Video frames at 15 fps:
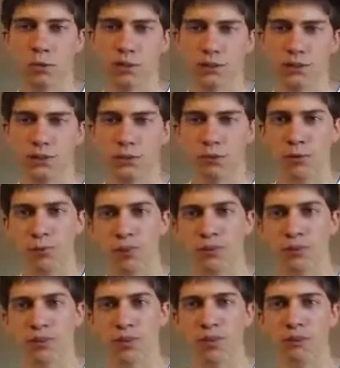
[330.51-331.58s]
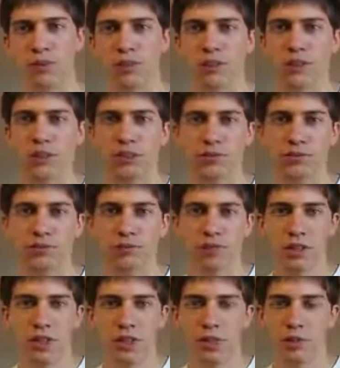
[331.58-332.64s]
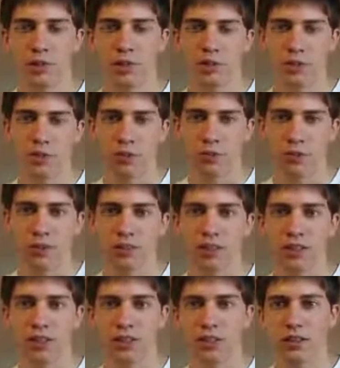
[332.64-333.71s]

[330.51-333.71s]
price to performance ratio if you're going to overclock.